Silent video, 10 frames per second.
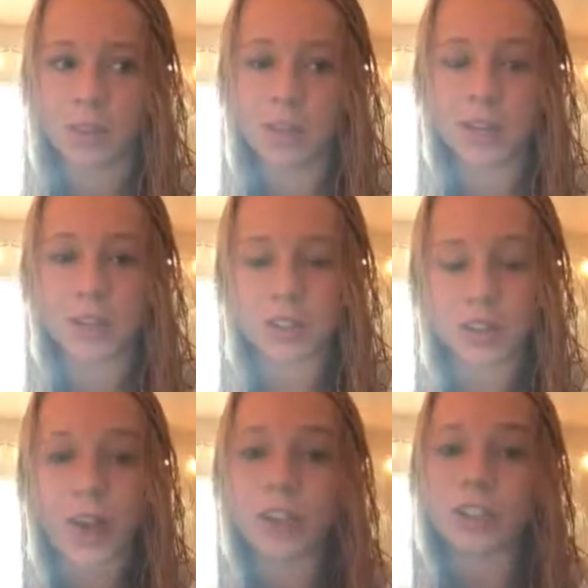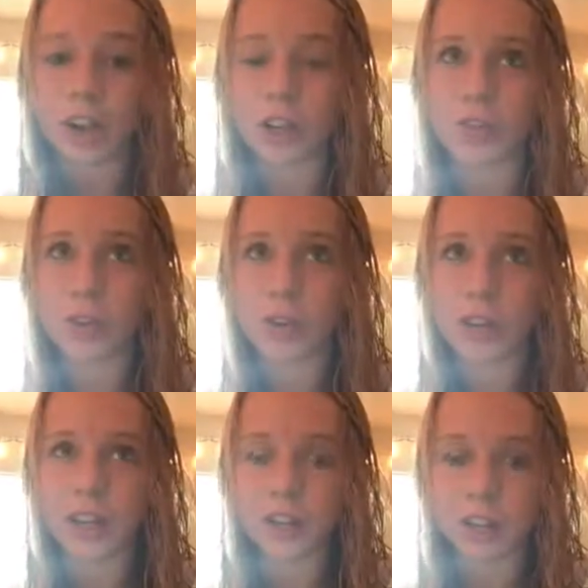because they're not in charge of the whole
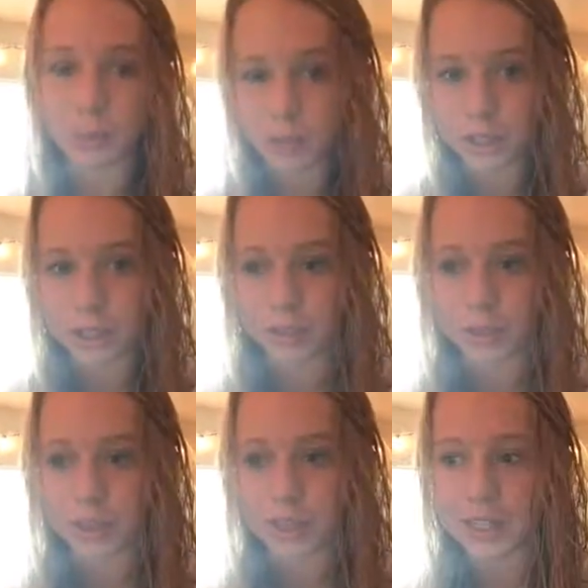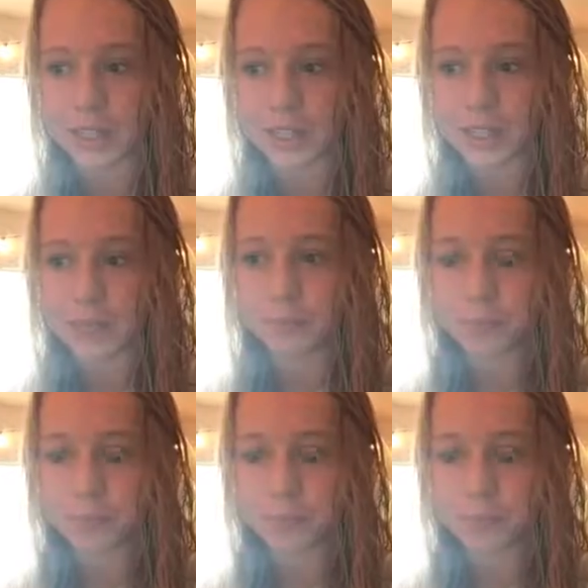thing, they're just watching from a distance.